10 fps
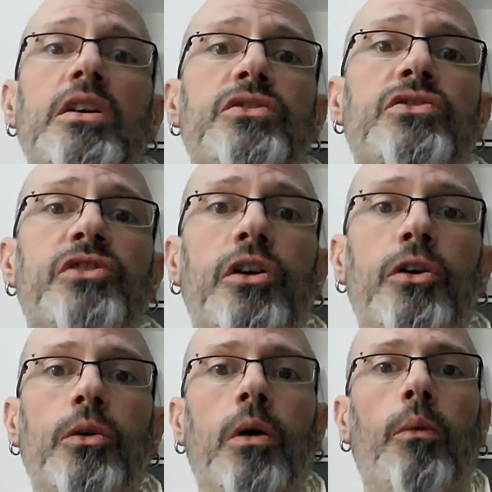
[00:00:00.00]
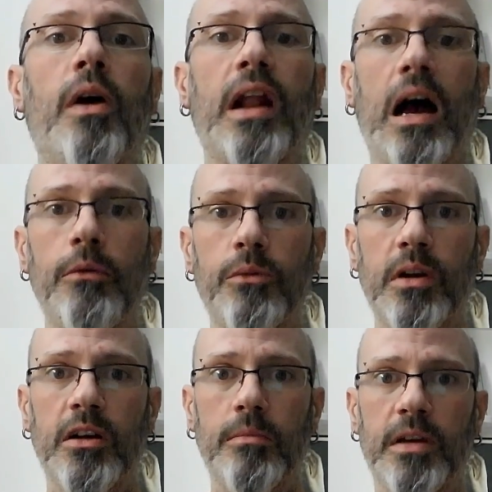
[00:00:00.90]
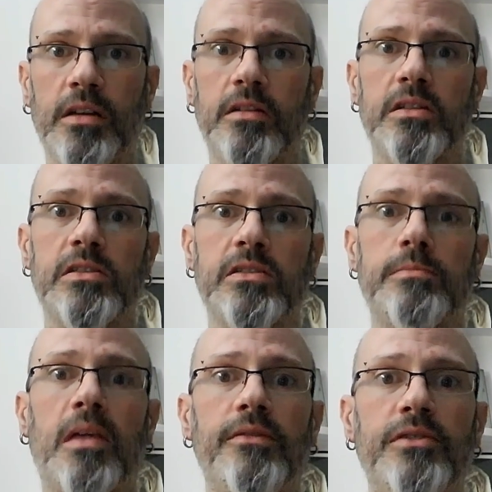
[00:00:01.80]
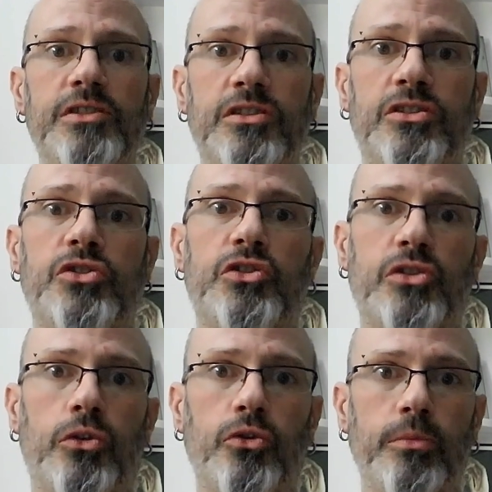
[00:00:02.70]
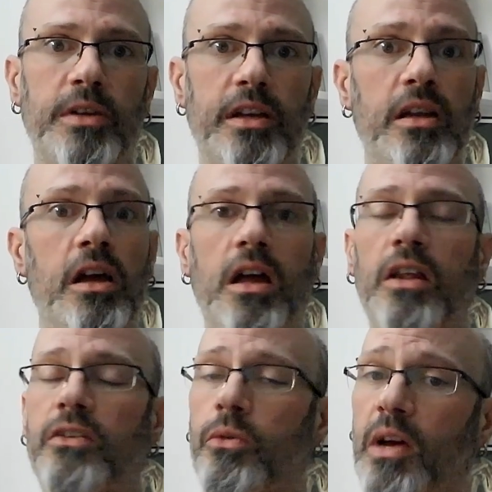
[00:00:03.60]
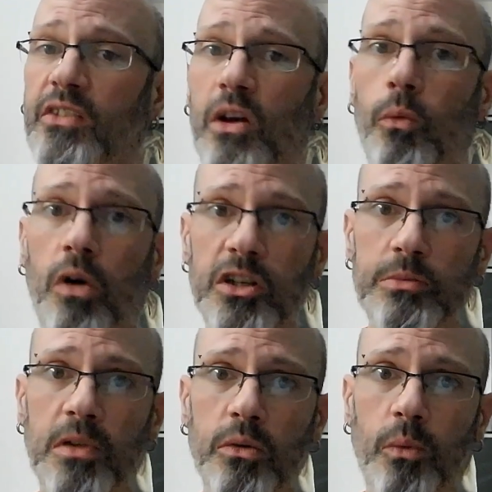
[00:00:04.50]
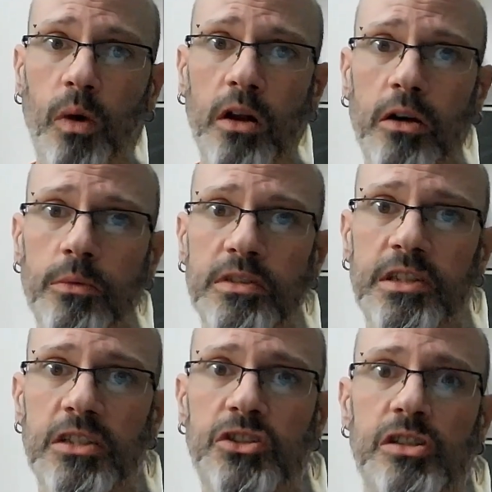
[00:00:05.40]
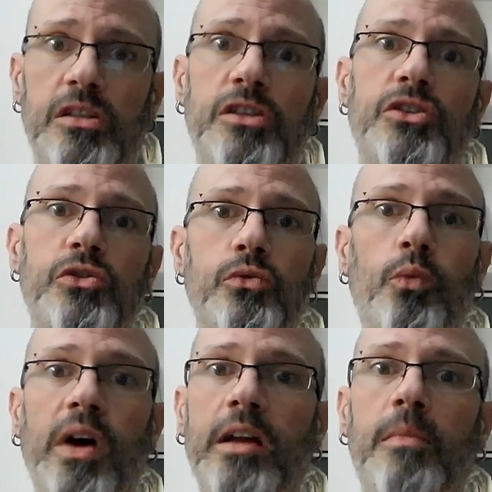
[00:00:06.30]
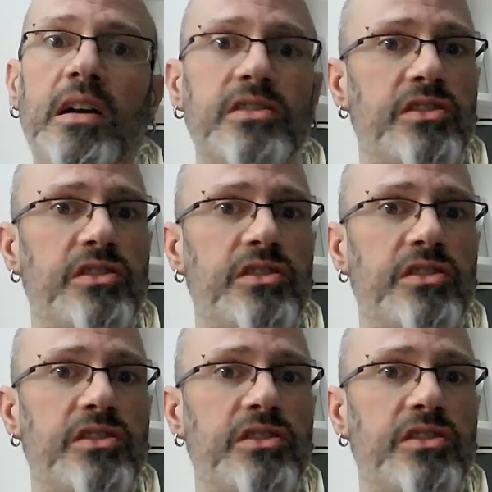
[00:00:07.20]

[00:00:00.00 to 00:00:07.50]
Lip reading: So what I would recommend is my physicians told me to, as I watch my water retention, and to weigh myself